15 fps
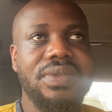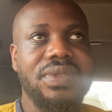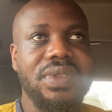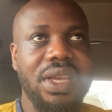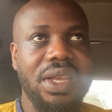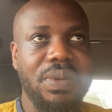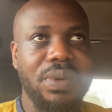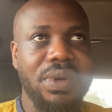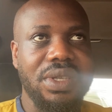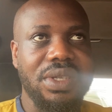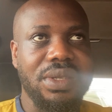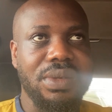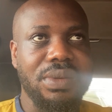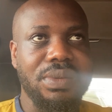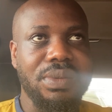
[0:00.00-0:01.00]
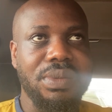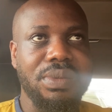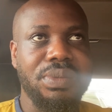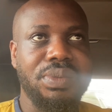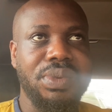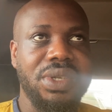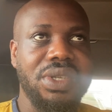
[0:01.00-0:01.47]
Anyways,
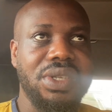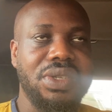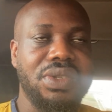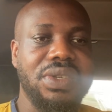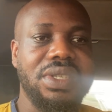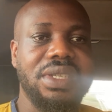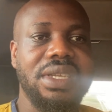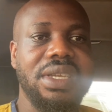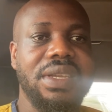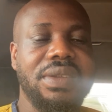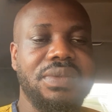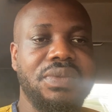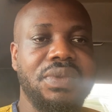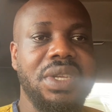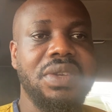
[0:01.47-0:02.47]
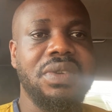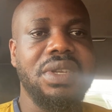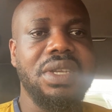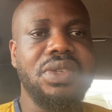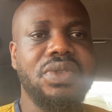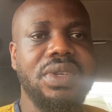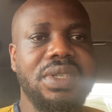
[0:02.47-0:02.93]
pretty interesting,
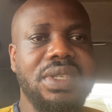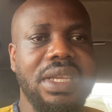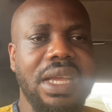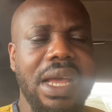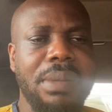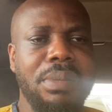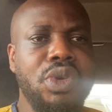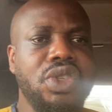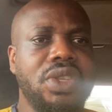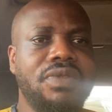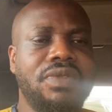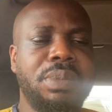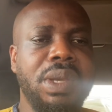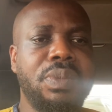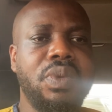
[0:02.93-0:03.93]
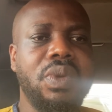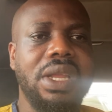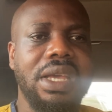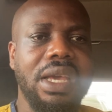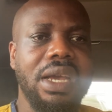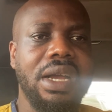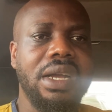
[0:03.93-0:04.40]
really interesting. And most of the people
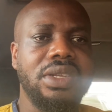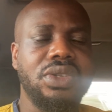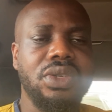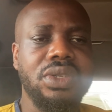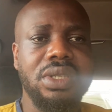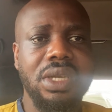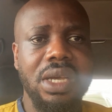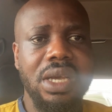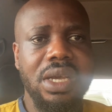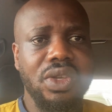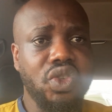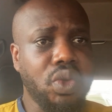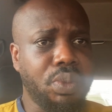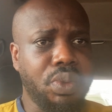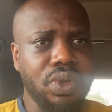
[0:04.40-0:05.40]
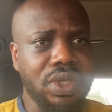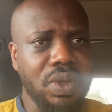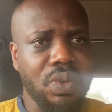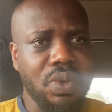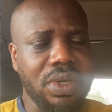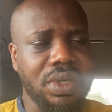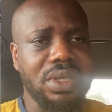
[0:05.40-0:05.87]
here are just
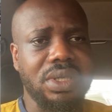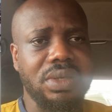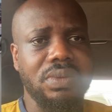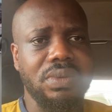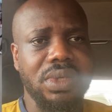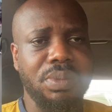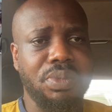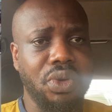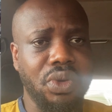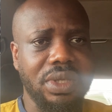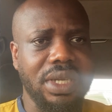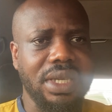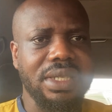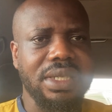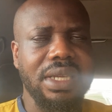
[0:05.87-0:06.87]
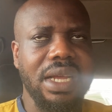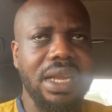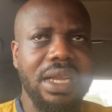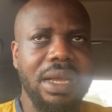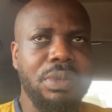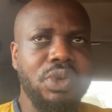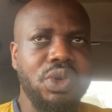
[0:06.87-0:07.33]
supporting the protest. And
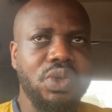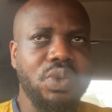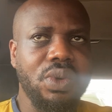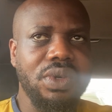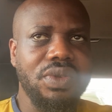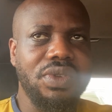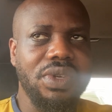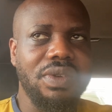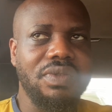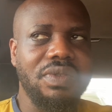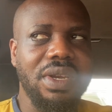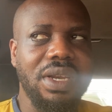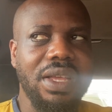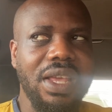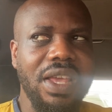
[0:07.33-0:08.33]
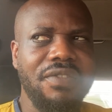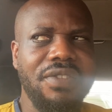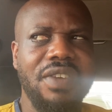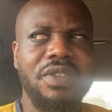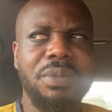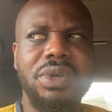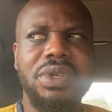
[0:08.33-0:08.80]
I'm just wondering, really, if
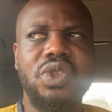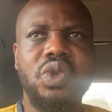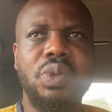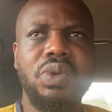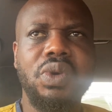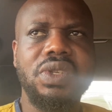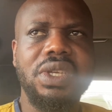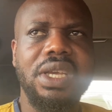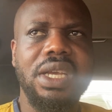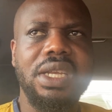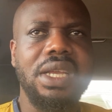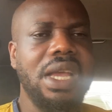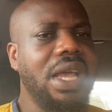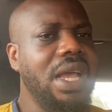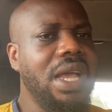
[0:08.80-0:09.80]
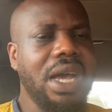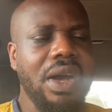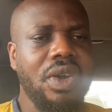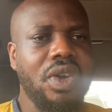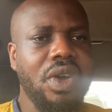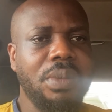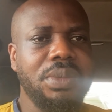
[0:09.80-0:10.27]
everybody's supporting it,
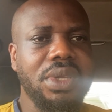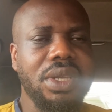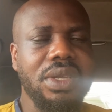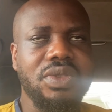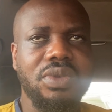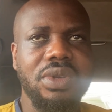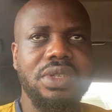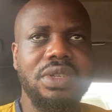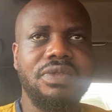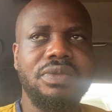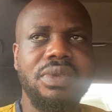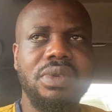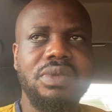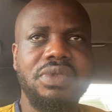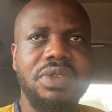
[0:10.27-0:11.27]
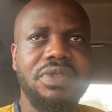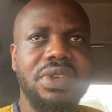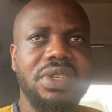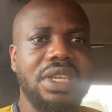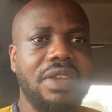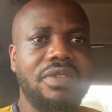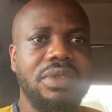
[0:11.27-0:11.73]
how come the streets of
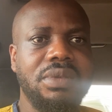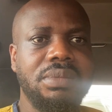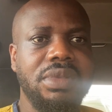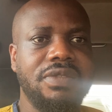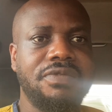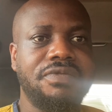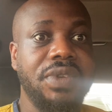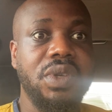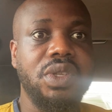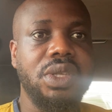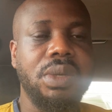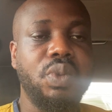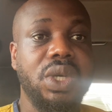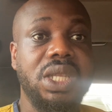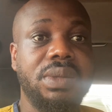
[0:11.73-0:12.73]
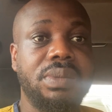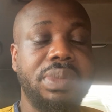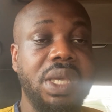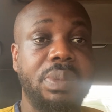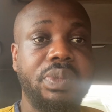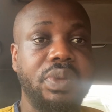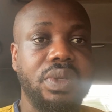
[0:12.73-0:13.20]
Rivers haven't been filled up with
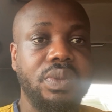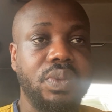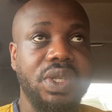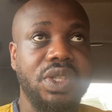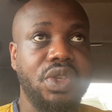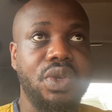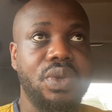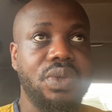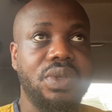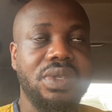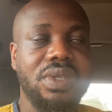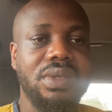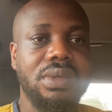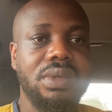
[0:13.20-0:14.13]
people, with youths